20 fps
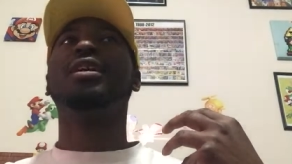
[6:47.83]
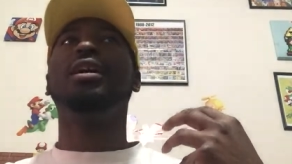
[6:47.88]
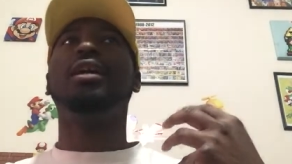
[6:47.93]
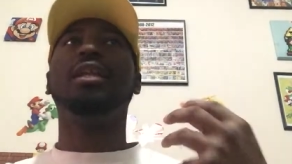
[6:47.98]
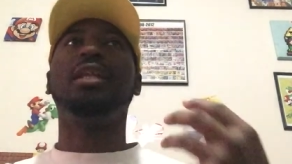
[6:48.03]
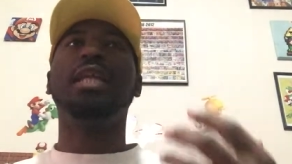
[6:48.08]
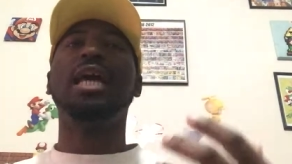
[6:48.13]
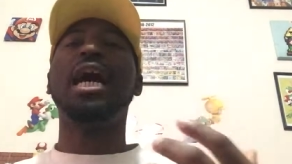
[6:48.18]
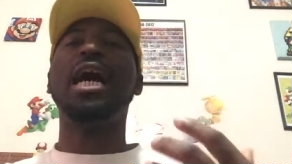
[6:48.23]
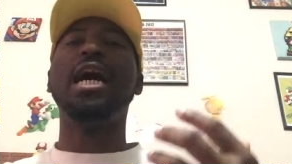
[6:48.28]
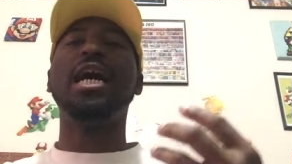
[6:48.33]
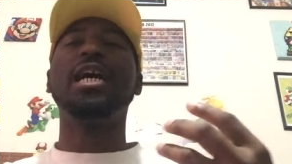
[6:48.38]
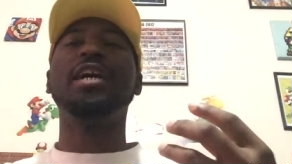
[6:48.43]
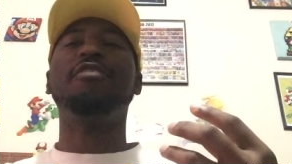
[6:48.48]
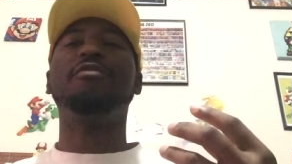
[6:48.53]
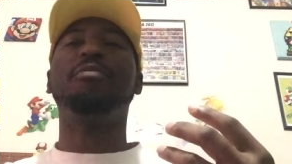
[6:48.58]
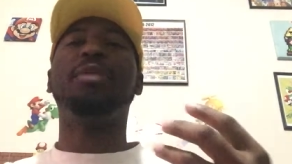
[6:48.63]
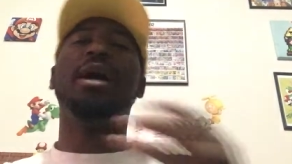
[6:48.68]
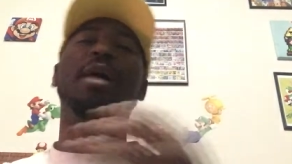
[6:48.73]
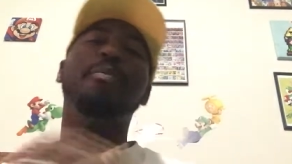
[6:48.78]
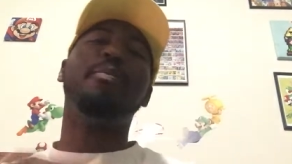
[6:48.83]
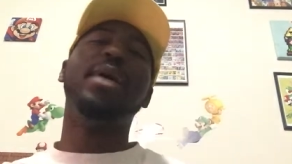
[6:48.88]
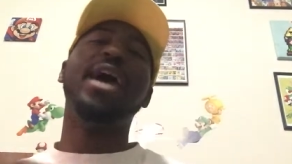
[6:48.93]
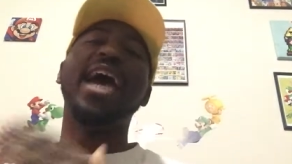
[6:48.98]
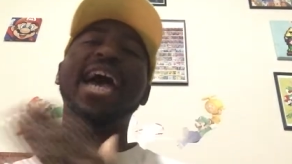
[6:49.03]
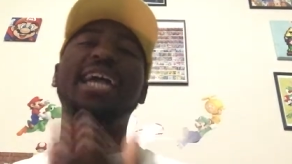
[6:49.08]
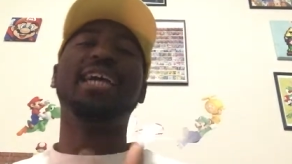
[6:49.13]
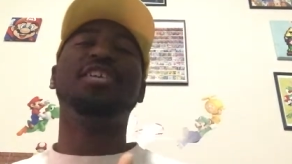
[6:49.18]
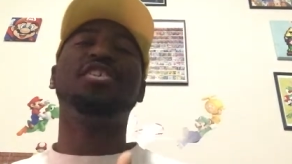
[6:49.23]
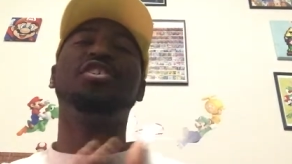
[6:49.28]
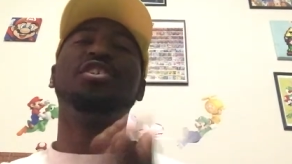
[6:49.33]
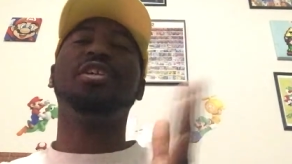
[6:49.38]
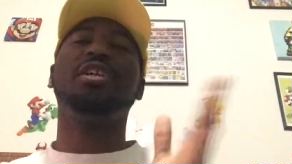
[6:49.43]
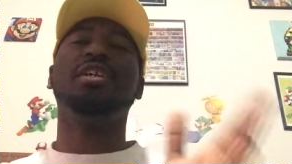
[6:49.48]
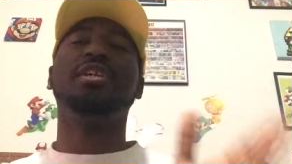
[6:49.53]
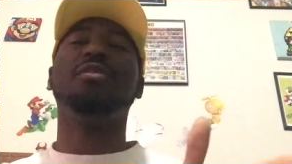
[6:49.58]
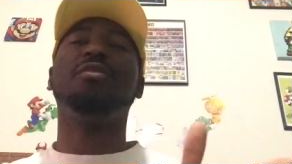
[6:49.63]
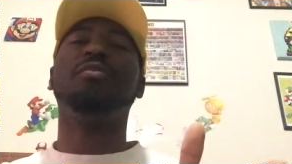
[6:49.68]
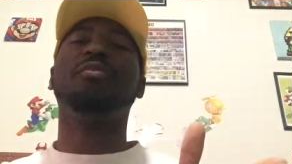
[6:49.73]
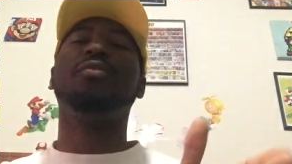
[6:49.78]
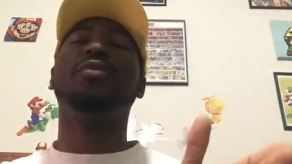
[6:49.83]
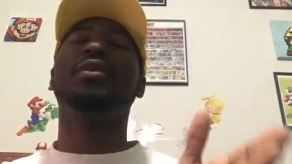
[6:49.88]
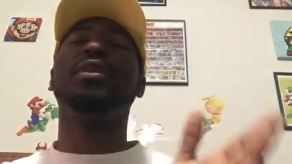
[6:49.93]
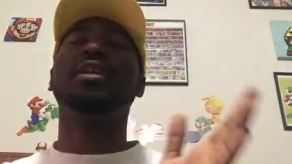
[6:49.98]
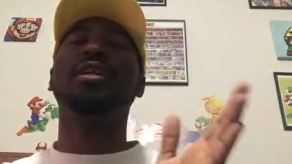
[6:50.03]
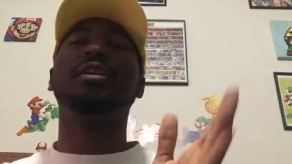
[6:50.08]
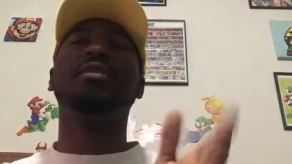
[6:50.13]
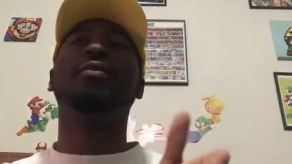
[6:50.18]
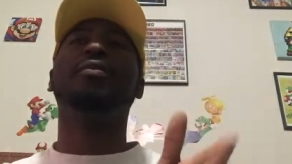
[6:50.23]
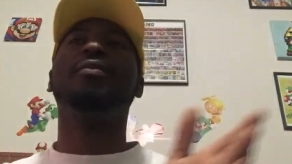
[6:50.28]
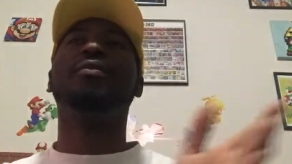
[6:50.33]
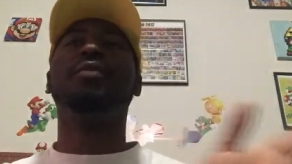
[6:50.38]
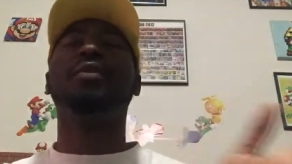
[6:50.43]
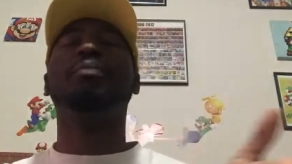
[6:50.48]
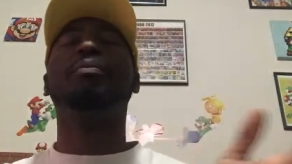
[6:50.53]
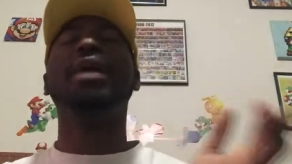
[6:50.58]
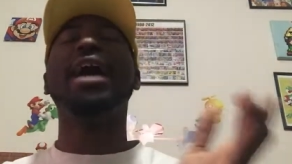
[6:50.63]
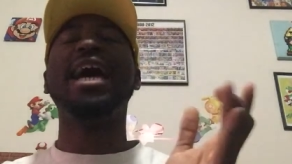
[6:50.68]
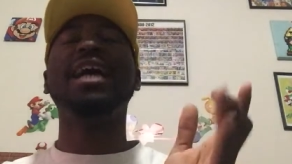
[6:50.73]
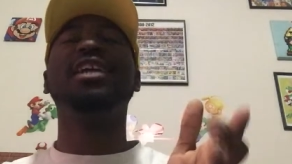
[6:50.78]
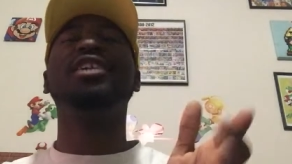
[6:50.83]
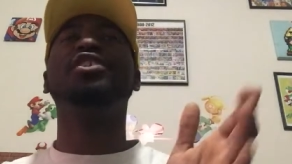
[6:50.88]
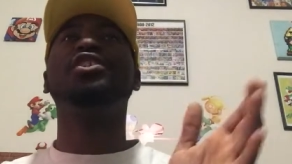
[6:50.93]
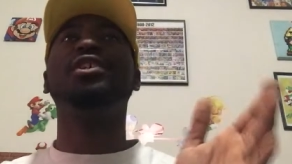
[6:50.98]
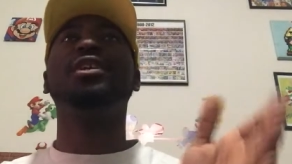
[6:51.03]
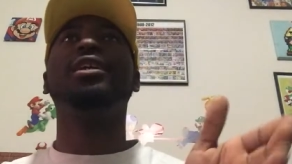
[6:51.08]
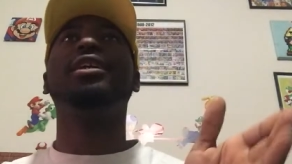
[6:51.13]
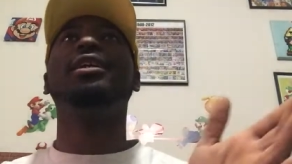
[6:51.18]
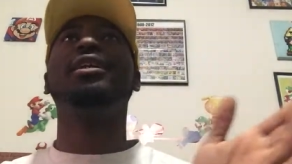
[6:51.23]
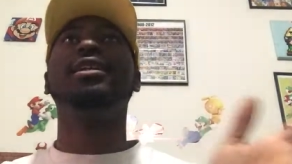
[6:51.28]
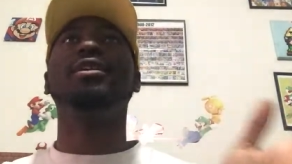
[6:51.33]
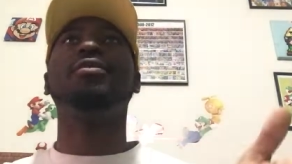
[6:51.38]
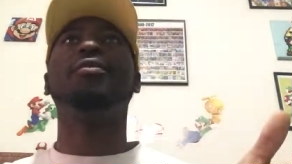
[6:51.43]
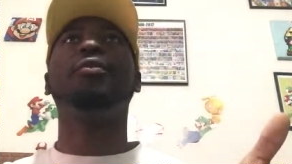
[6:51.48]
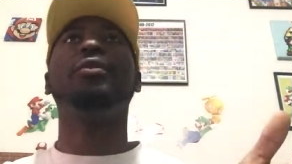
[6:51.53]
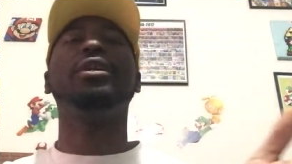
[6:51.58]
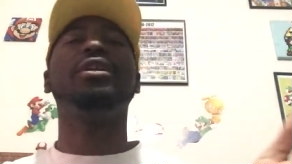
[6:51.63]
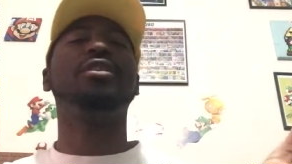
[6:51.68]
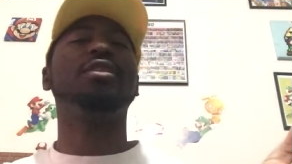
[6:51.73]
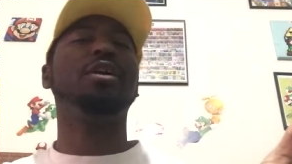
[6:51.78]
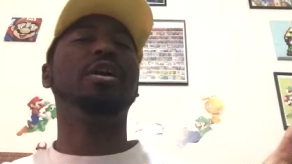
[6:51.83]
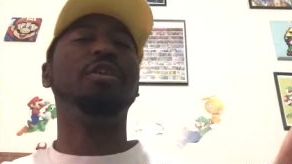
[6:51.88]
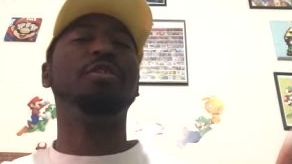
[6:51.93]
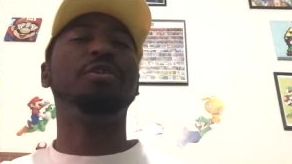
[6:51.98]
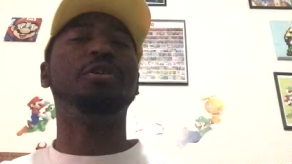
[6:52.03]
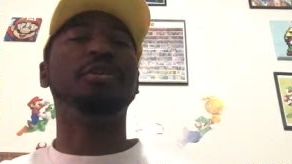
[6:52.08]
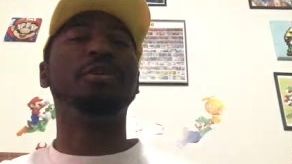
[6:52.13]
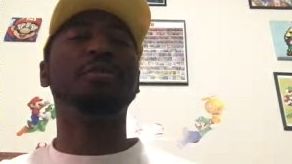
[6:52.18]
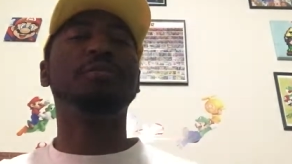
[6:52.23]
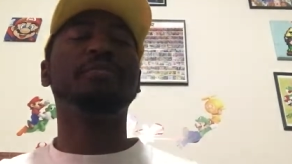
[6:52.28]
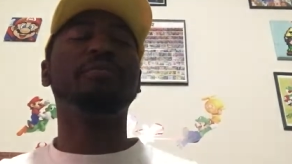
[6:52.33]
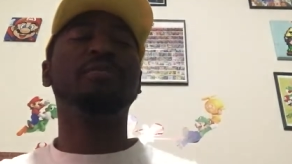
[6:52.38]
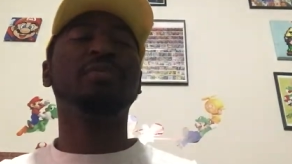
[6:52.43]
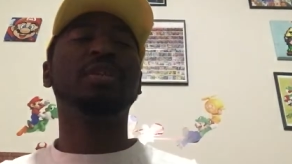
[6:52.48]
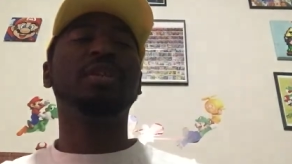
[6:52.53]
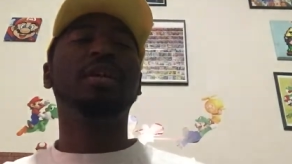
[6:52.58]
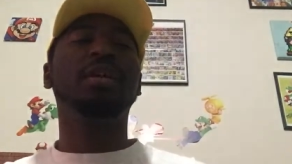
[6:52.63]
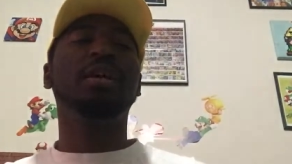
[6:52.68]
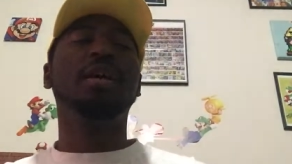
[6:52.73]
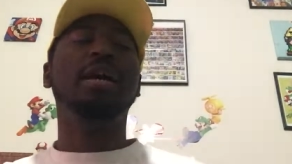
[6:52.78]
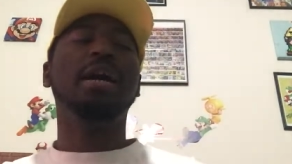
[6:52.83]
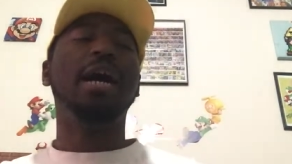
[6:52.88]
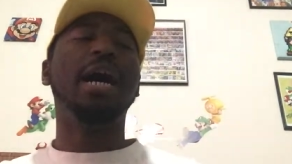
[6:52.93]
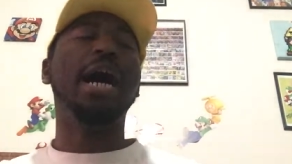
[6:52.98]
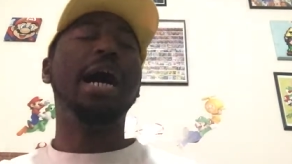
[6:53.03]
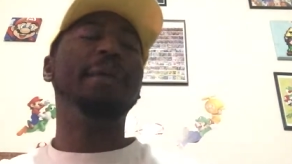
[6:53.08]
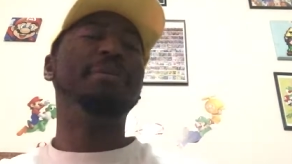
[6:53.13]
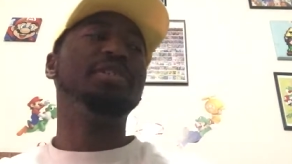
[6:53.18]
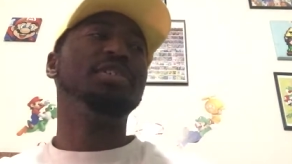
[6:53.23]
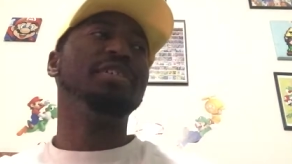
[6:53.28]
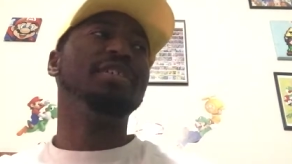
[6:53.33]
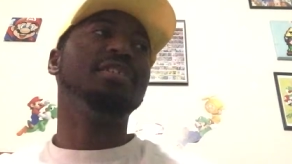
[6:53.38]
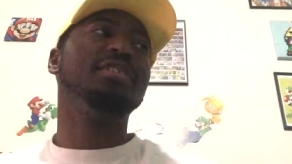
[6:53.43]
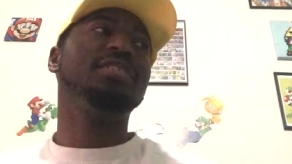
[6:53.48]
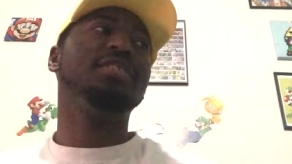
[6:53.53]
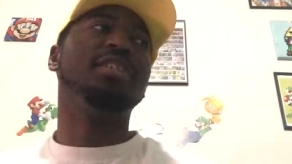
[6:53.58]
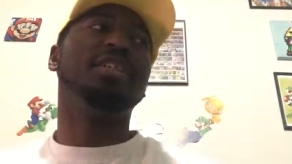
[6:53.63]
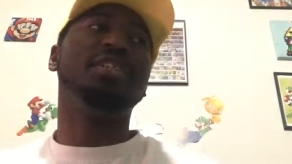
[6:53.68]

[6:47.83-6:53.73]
alive by packaging it, it, packaging it with other options